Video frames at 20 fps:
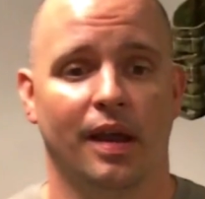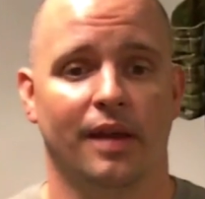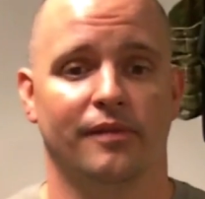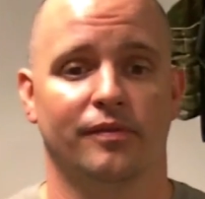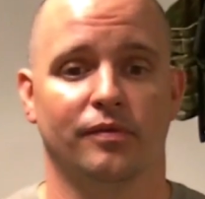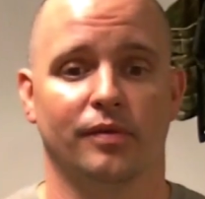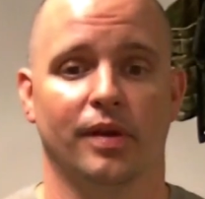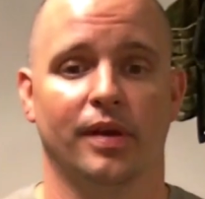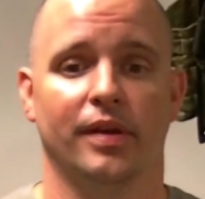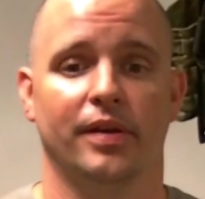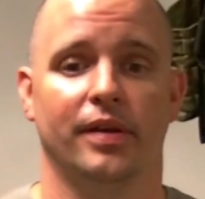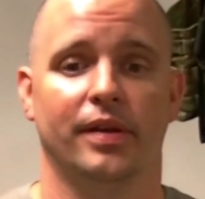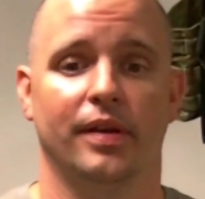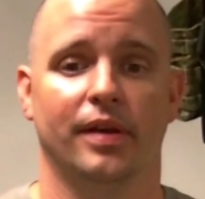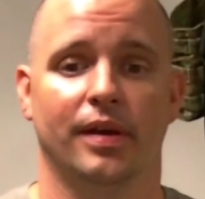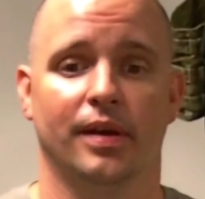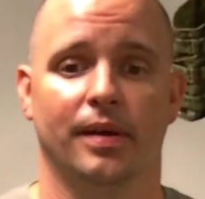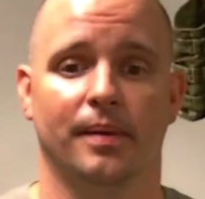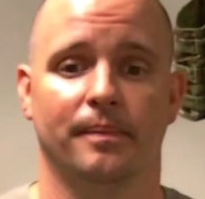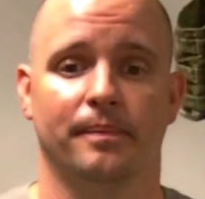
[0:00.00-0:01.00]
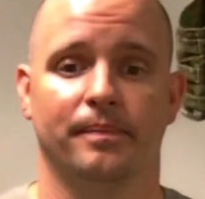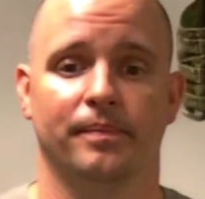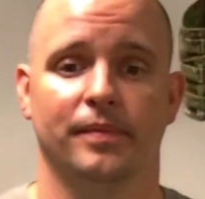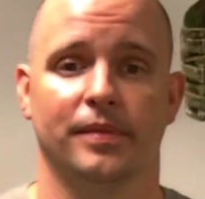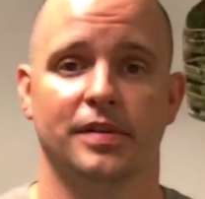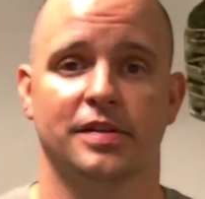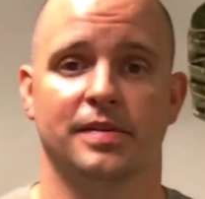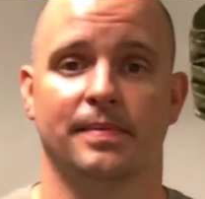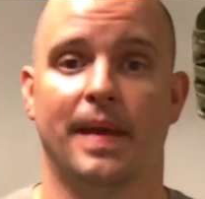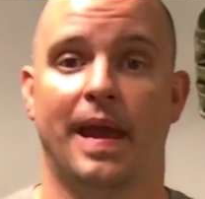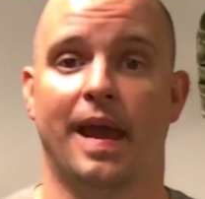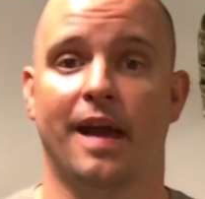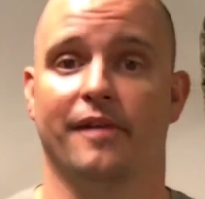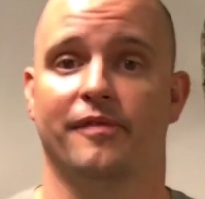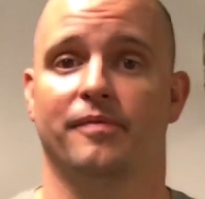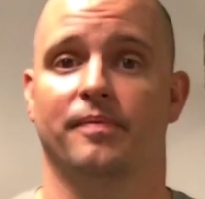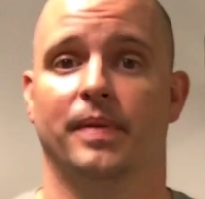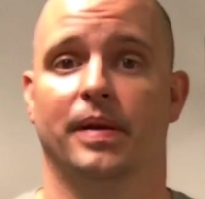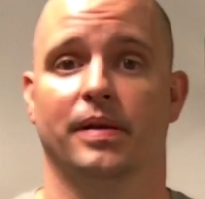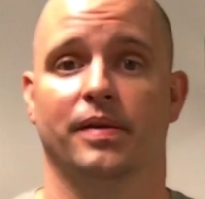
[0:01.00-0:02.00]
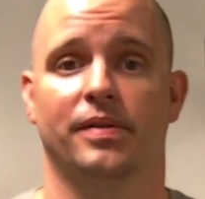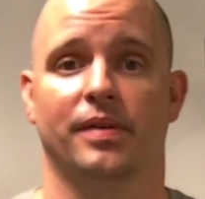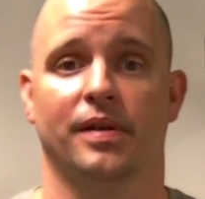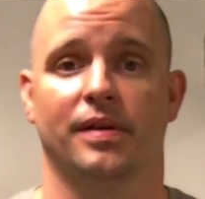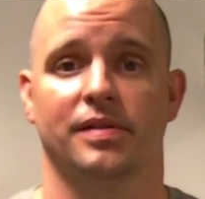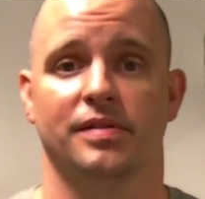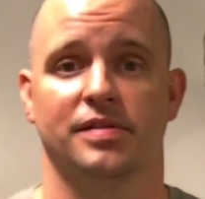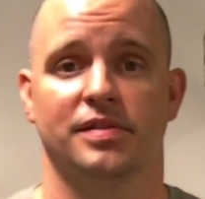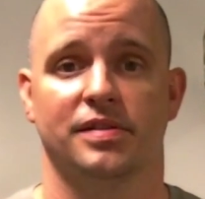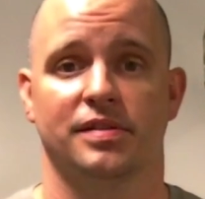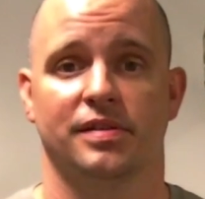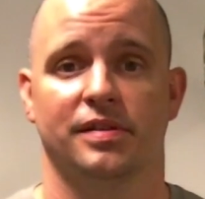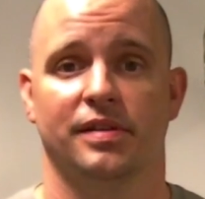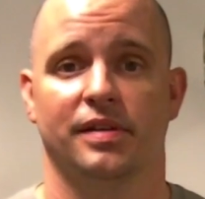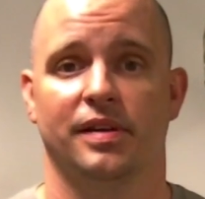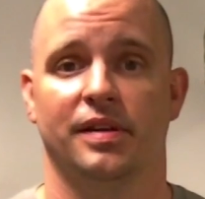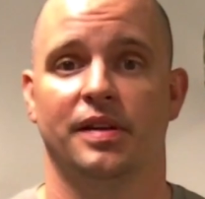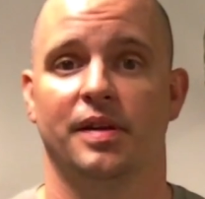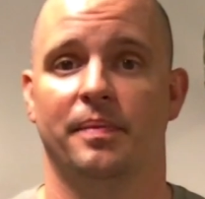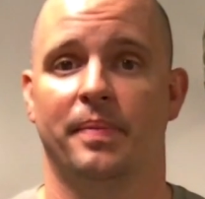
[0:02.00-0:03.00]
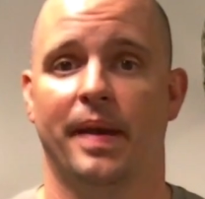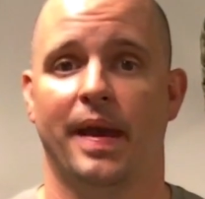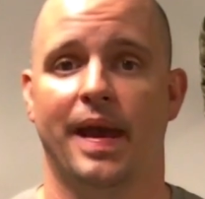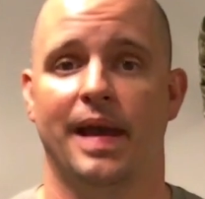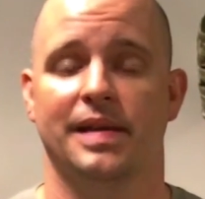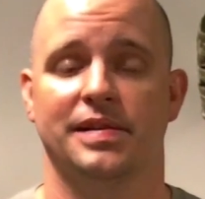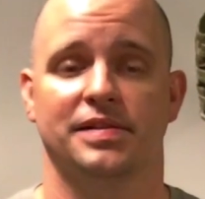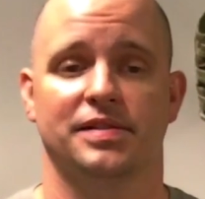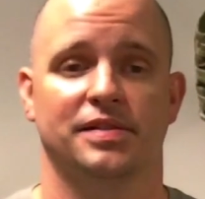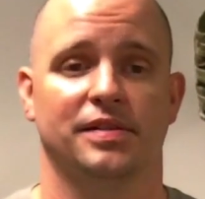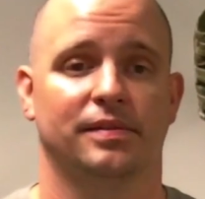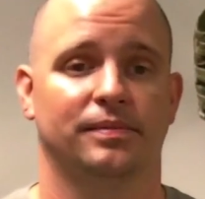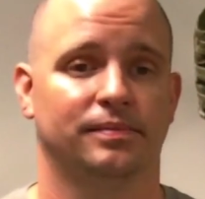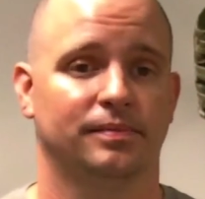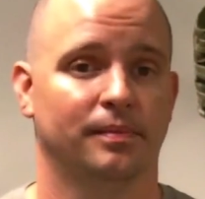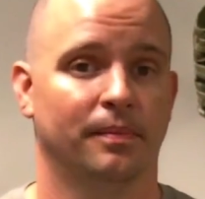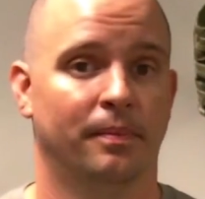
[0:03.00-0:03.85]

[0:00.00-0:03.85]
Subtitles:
I've run some half marathons in the past,